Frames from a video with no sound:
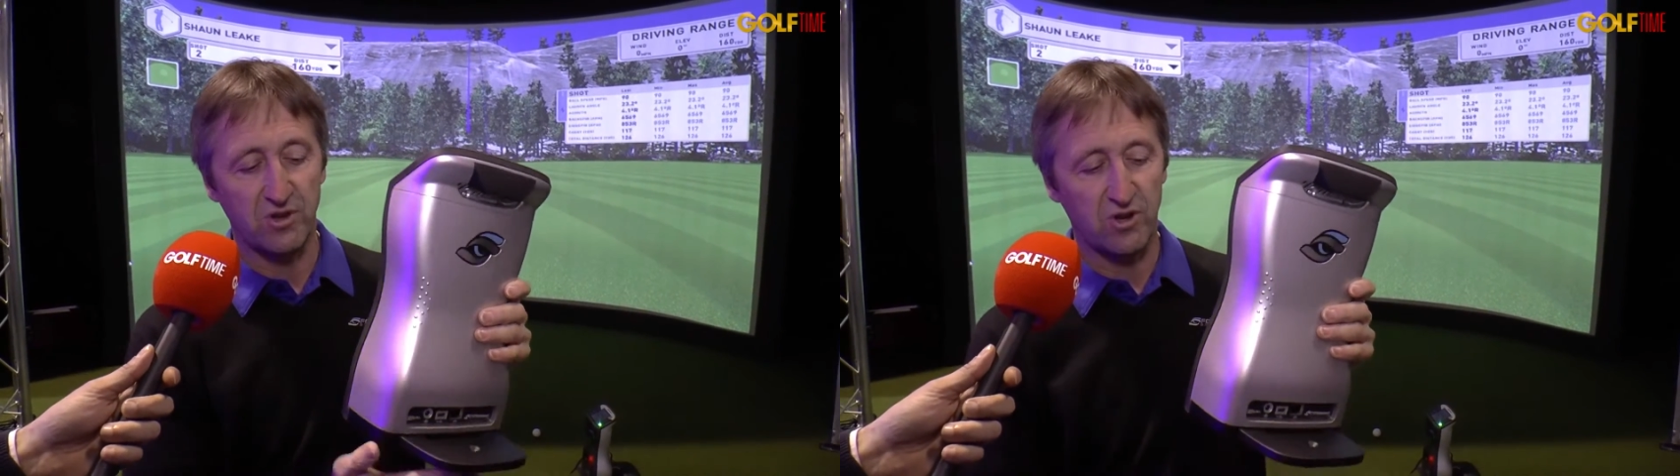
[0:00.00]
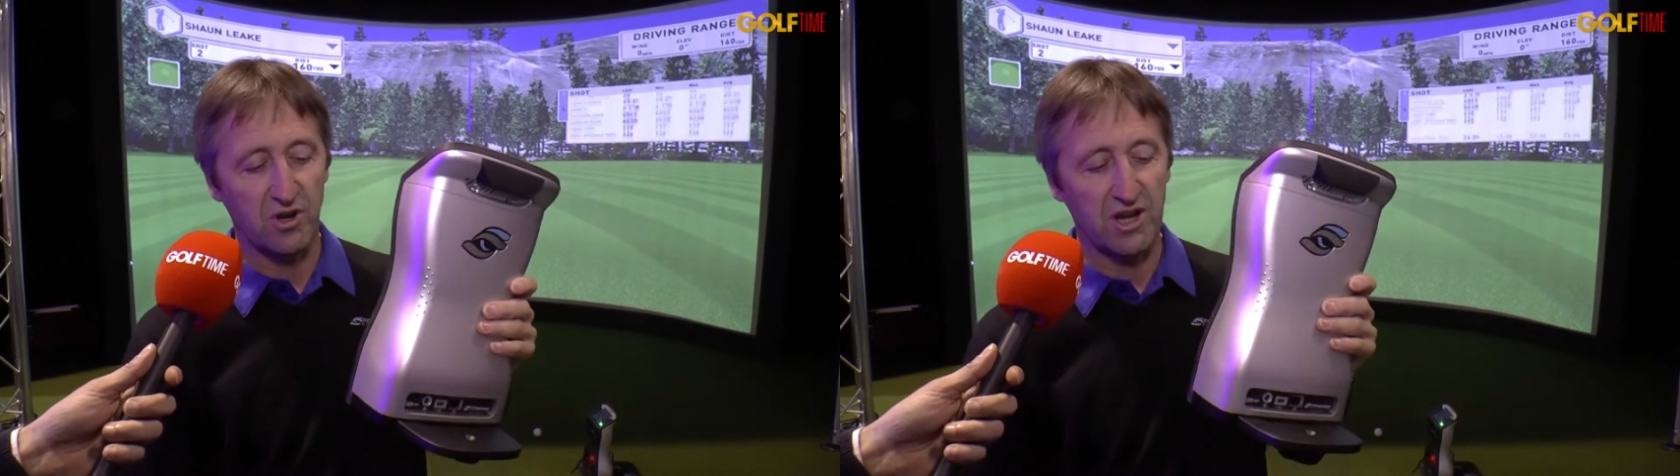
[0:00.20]

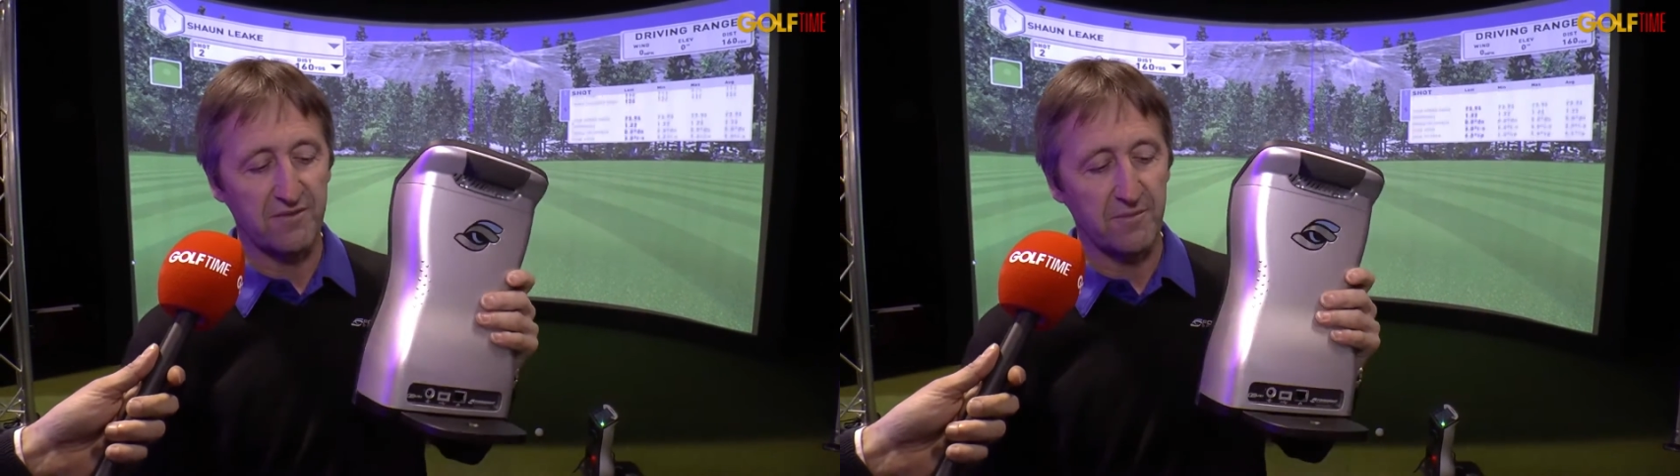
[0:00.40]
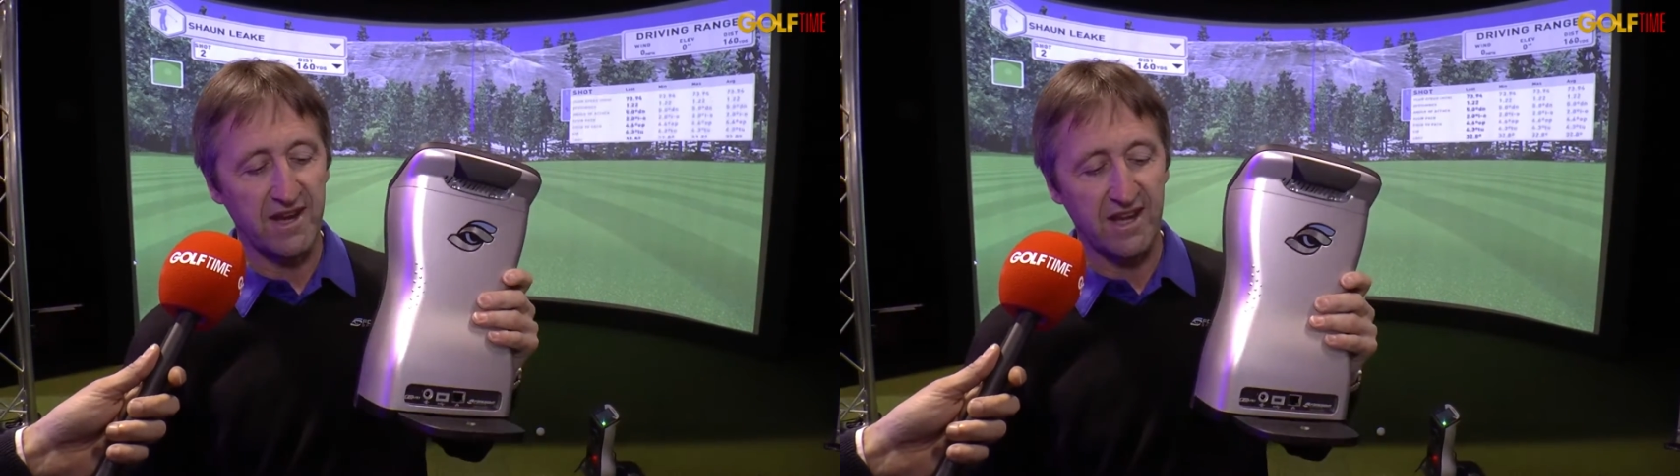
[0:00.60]
You can
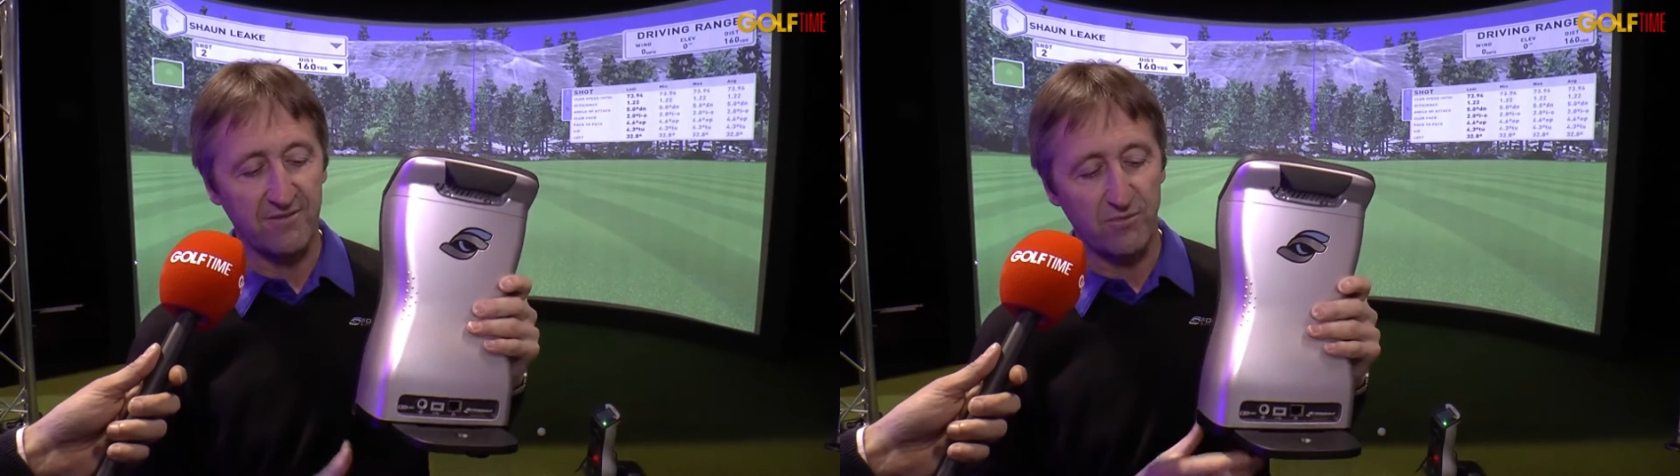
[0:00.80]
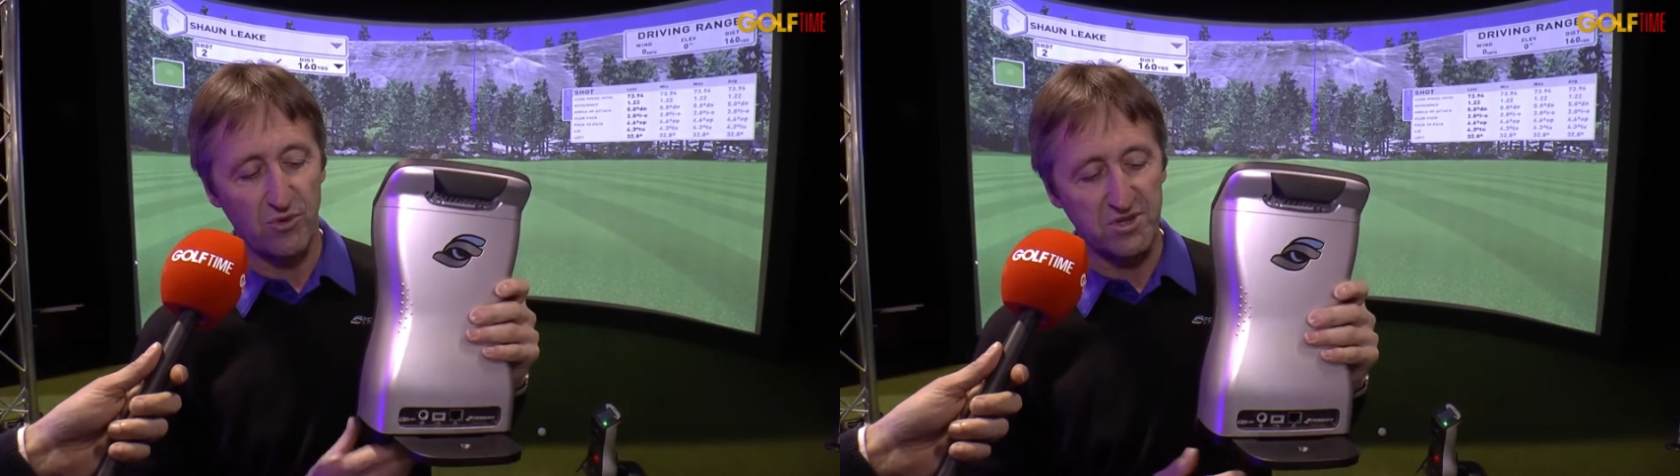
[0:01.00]
even make it
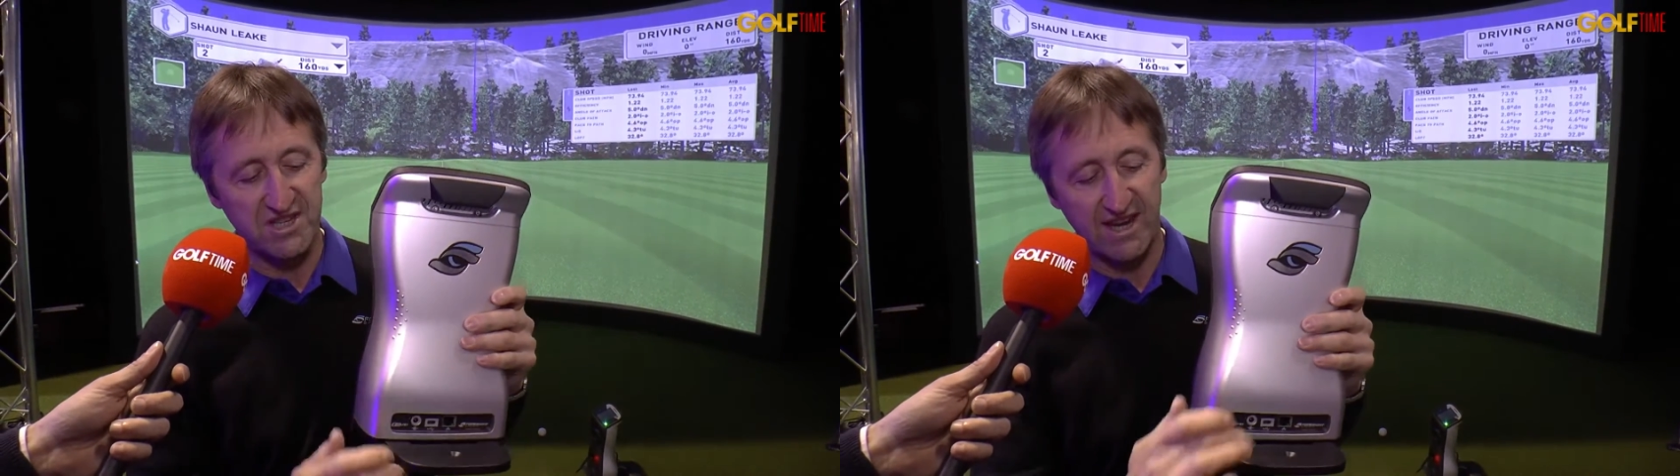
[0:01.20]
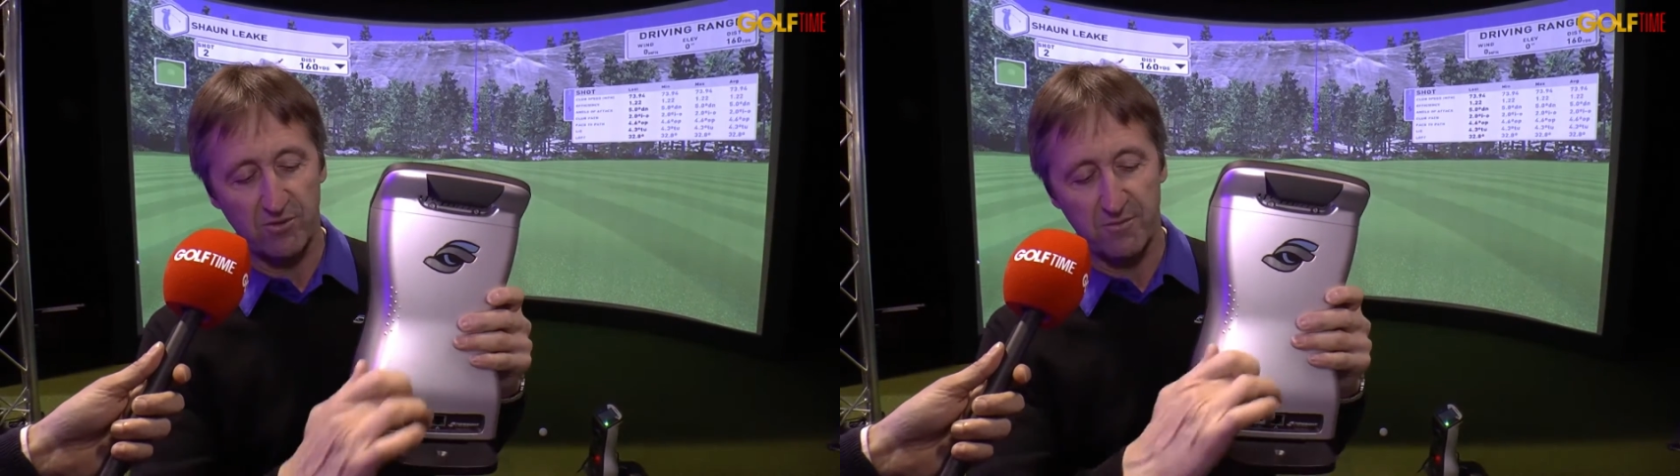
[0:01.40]
even more
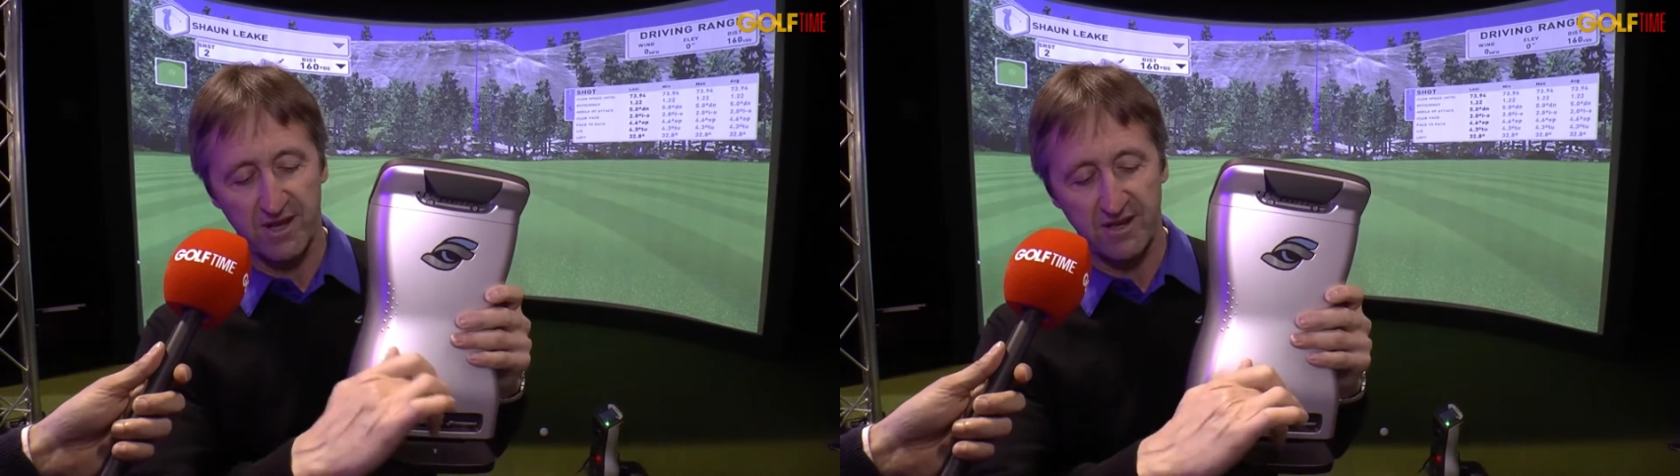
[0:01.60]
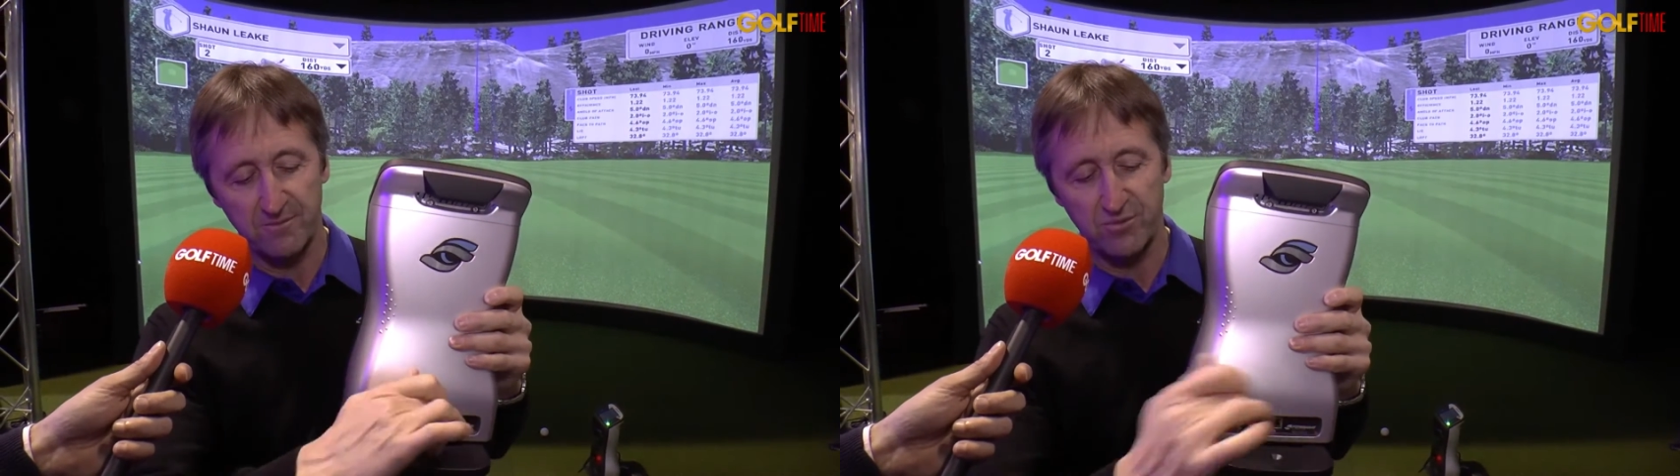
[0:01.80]
stable by